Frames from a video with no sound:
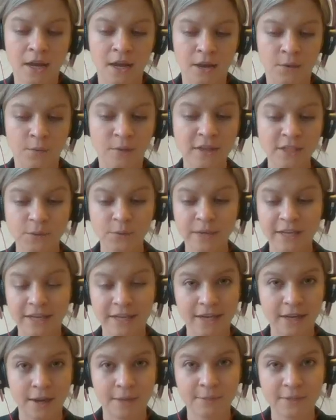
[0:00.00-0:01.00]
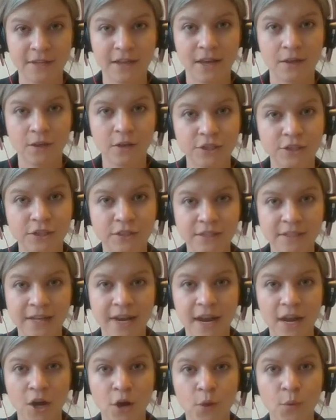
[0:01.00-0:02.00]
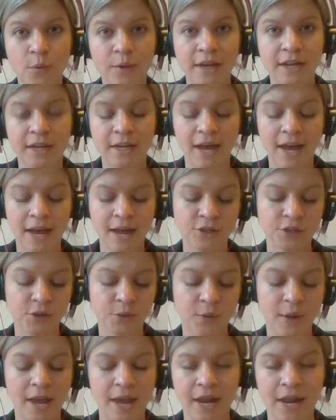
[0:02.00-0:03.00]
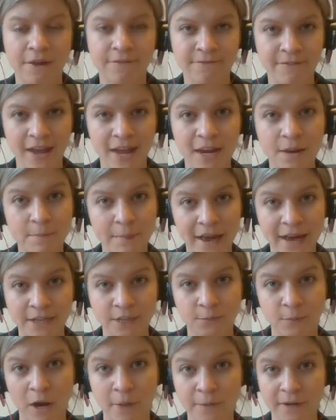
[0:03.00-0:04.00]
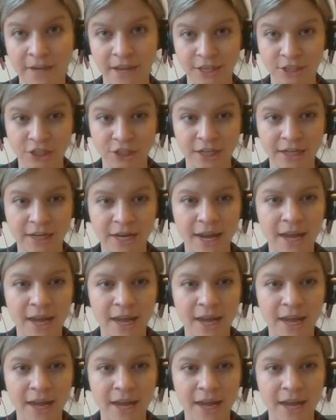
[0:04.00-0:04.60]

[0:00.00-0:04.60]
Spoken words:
once we get up to that larger scale, we do a fed batch propagation,